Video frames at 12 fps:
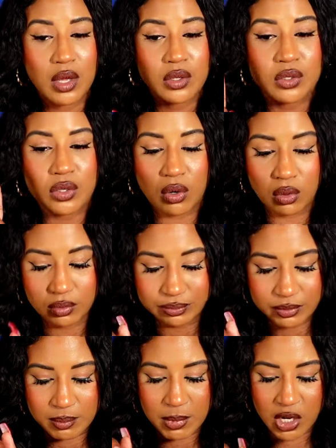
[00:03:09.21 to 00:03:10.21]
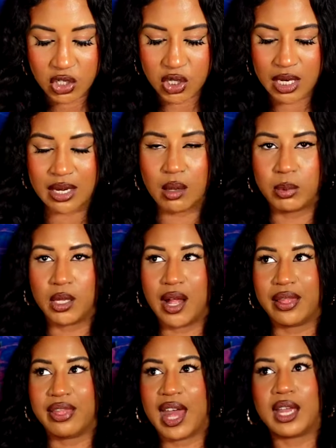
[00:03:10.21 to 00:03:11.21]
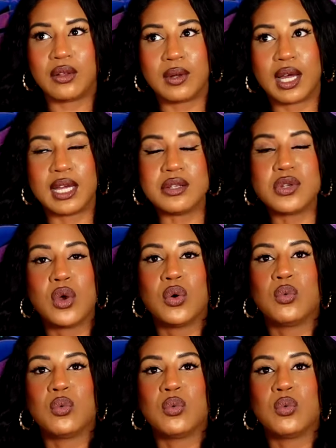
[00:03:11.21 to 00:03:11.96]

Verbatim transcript: So munch and nibble on that, you guys.